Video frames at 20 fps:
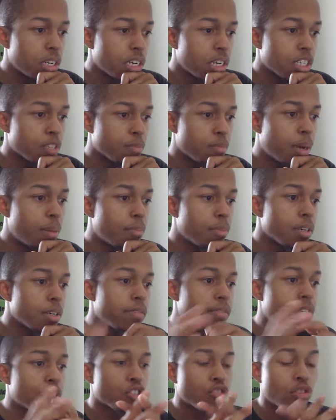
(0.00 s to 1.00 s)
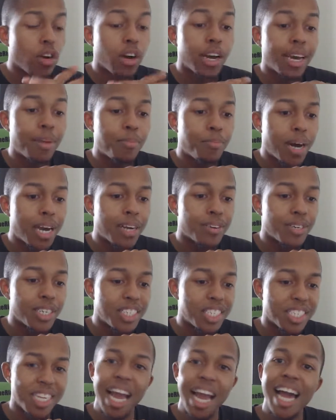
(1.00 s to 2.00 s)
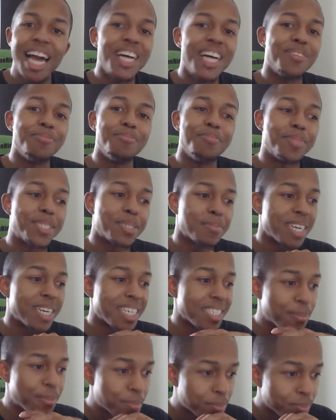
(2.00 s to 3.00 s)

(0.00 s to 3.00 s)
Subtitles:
is member of the Straw Hat Pirates, helmsman.